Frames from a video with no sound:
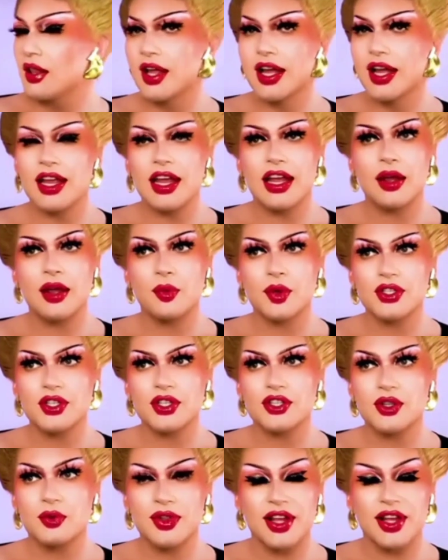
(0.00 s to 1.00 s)
Like, it
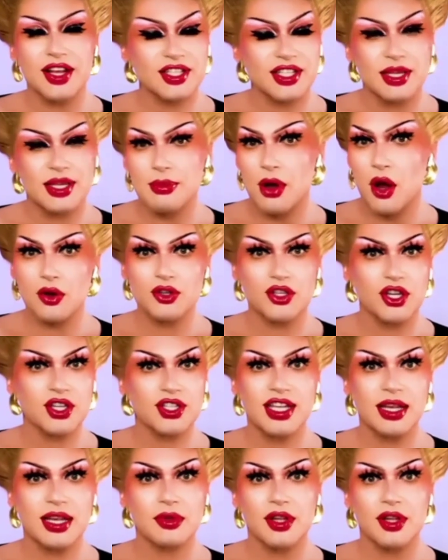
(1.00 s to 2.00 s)
was, like, Simone
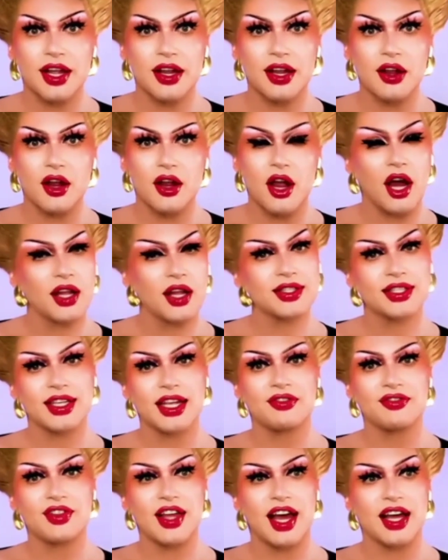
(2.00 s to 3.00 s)
just seemed like God's
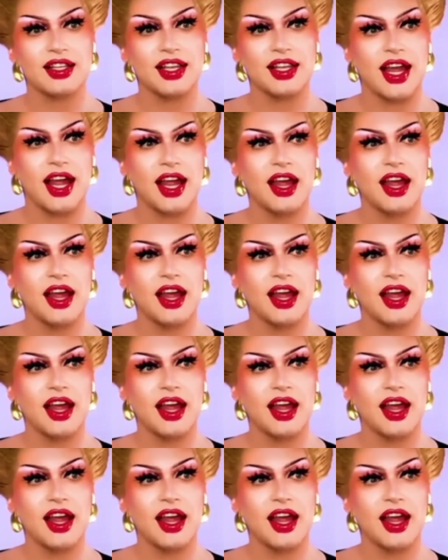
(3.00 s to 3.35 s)
gift that